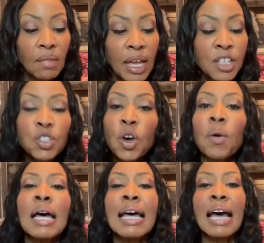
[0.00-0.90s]
And so
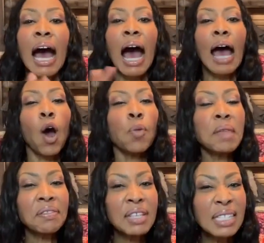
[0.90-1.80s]
I hope
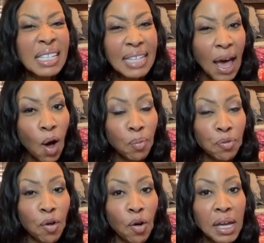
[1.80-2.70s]
that this is
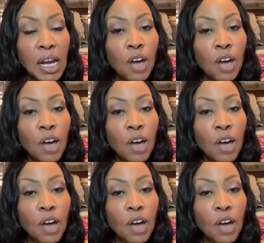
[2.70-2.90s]
helpful in